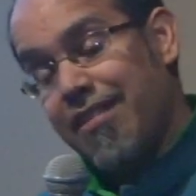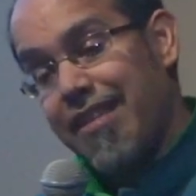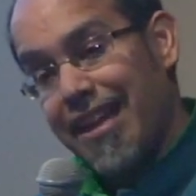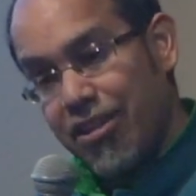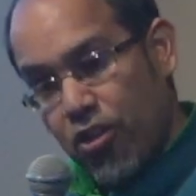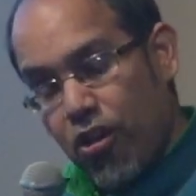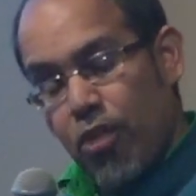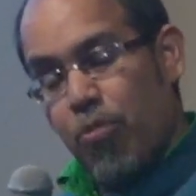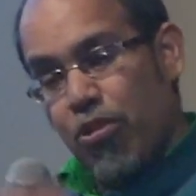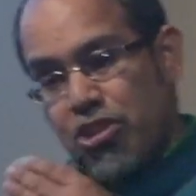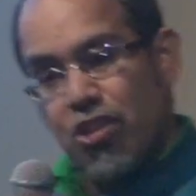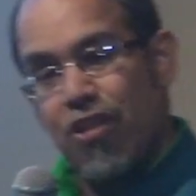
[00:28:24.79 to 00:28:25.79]
That
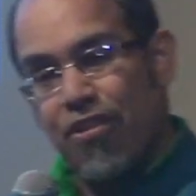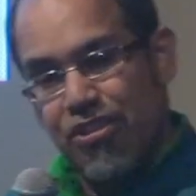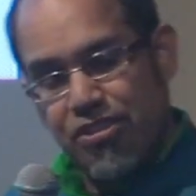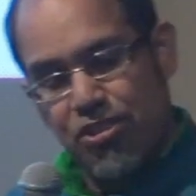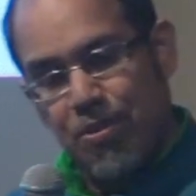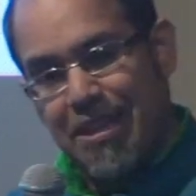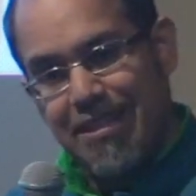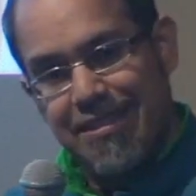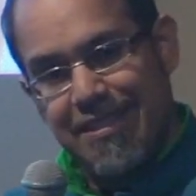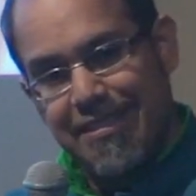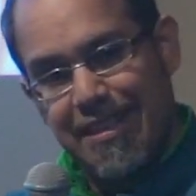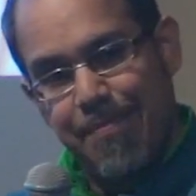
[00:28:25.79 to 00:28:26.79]
cardboard chart on the street is
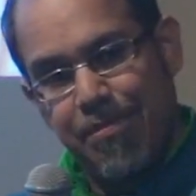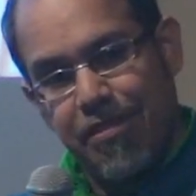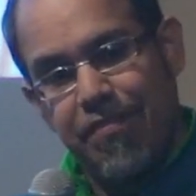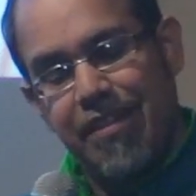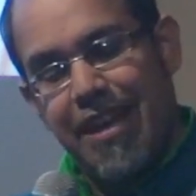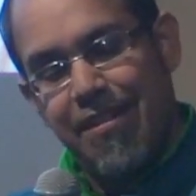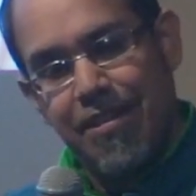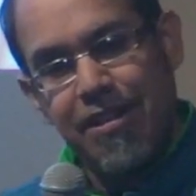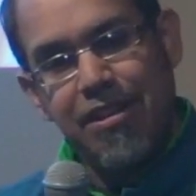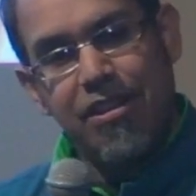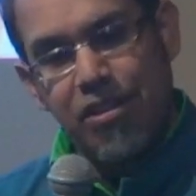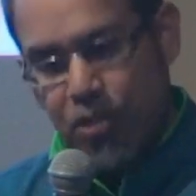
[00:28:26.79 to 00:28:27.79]
an example of that.
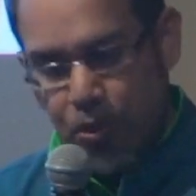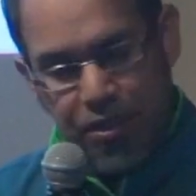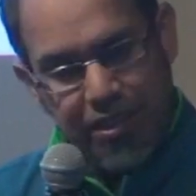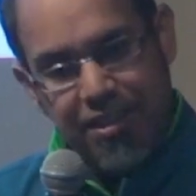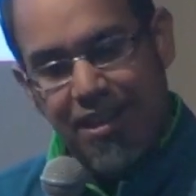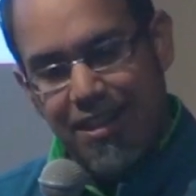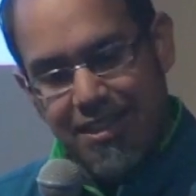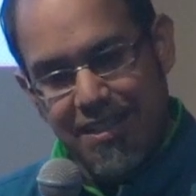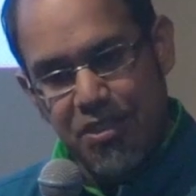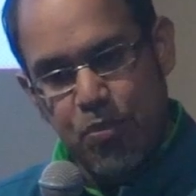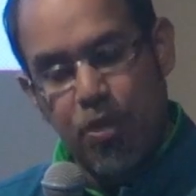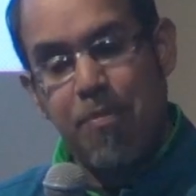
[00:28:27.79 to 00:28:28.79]
Go to the
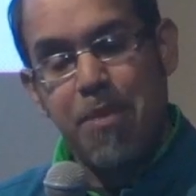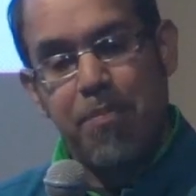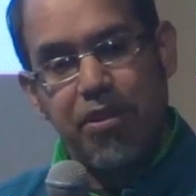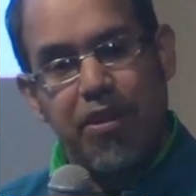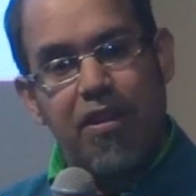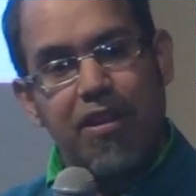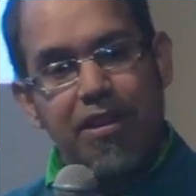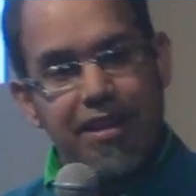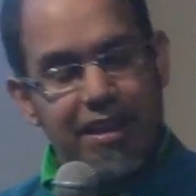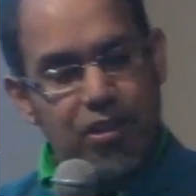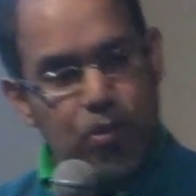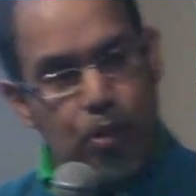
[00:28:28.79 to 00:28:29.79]
context where people are
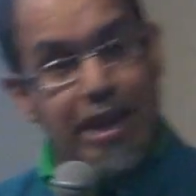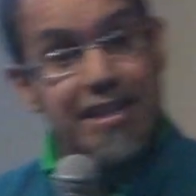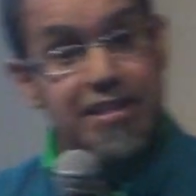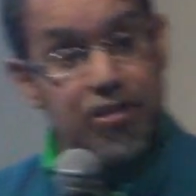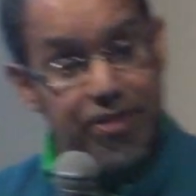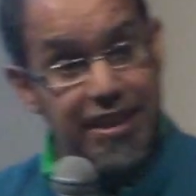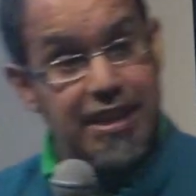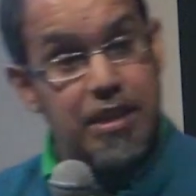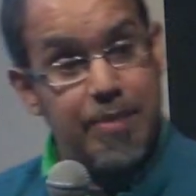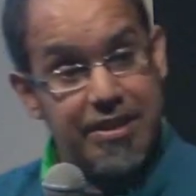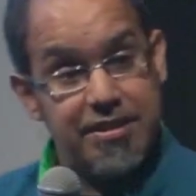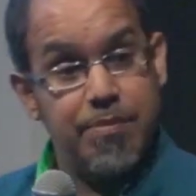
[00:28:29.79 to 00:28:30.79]
and the ways they're thinking
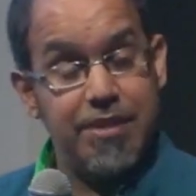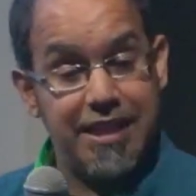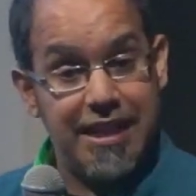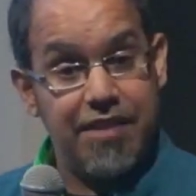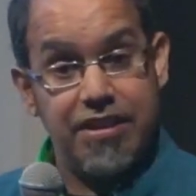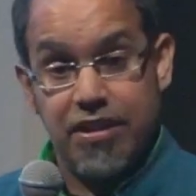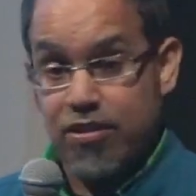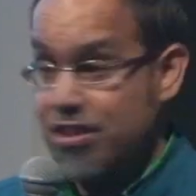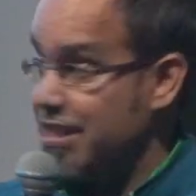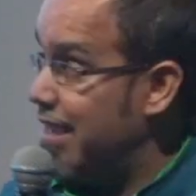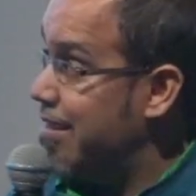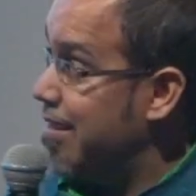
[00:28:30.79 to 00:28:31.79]
about something and how they
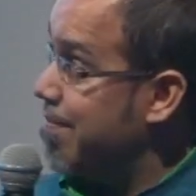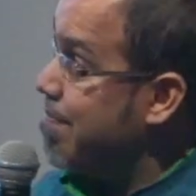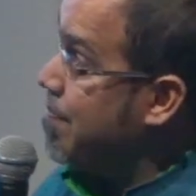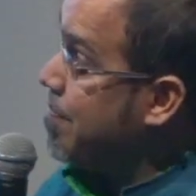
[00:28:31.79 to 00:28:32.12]
understand it.